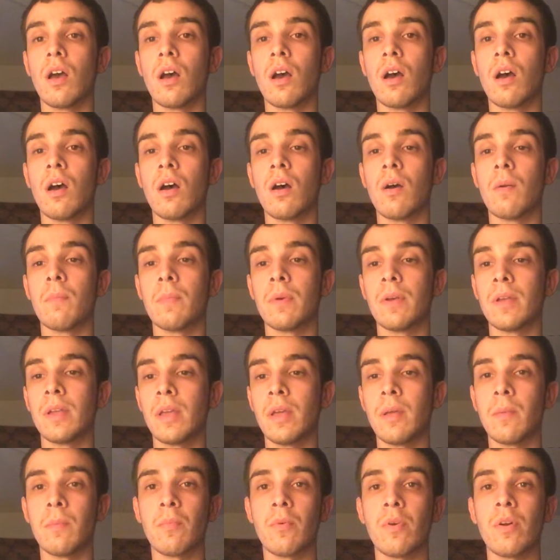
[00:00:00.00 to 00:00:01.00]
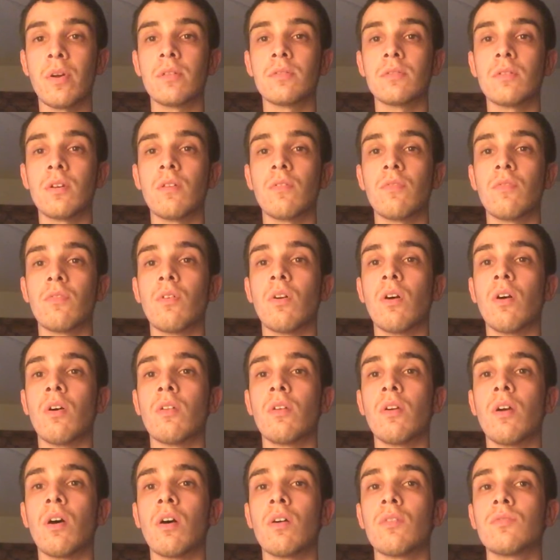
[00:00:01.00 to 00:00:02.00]
But again, prayers out for
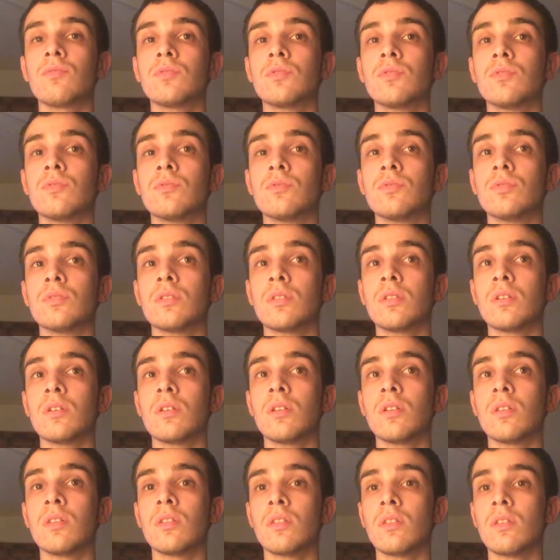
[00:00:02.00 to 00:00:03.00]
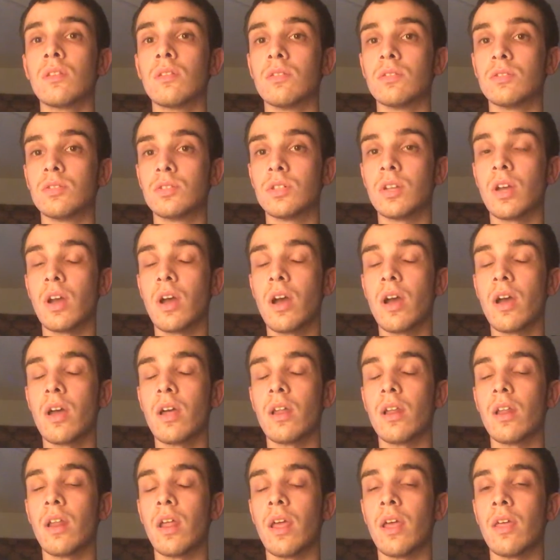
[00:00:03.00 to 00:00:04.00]
all the officers
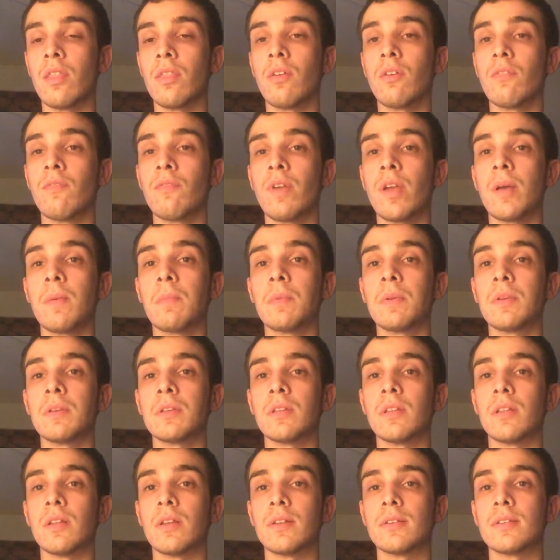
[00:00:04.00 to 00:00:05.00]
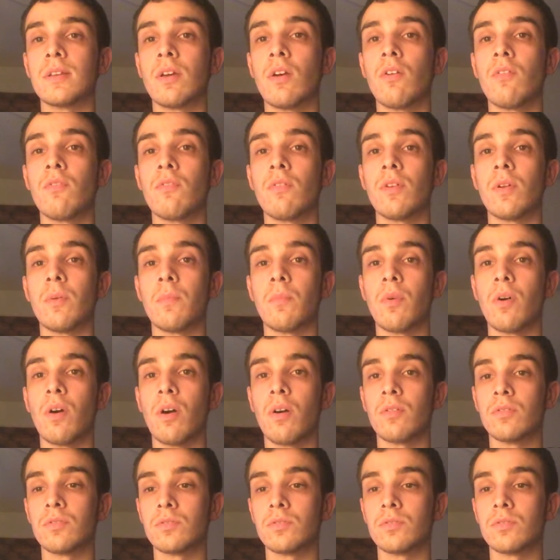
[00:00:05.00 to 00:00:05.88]
shot and their families. And like I said, hopefully no more